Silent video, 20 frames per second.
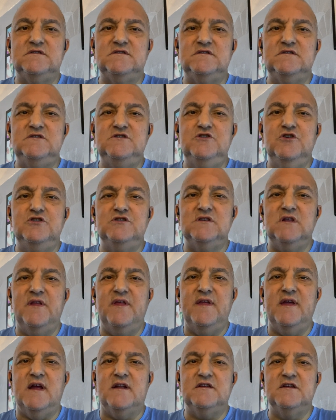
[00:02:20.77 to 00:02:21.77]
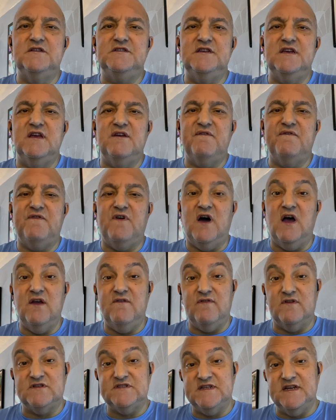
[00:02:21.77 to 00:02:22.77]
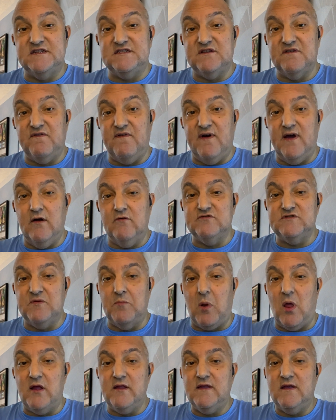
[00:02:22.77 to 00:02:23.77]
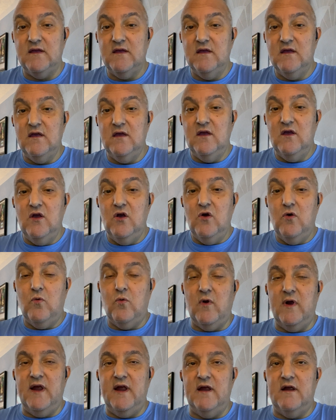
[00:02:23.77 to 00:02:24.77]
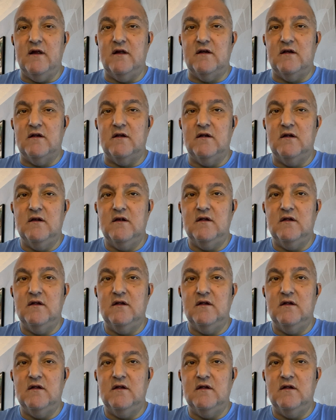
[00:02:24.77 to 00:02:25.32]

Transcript: usually there to take 5 or 6 vials of blood, where